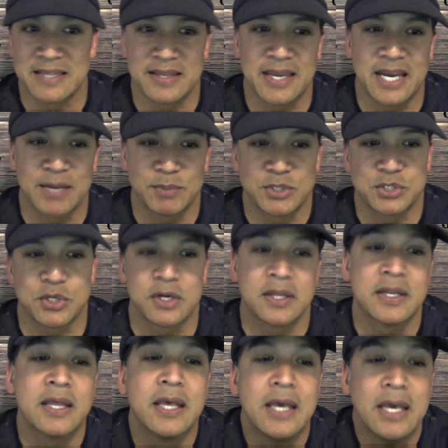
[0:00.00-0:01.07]
camera started
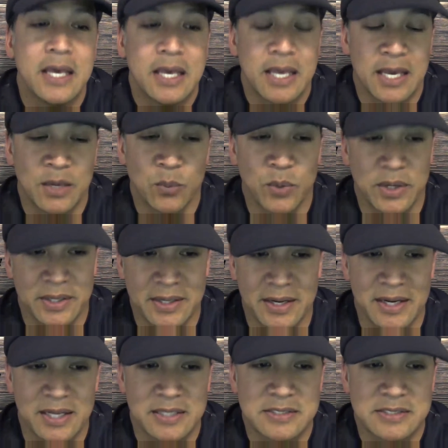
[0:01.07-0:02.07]
and whatnot.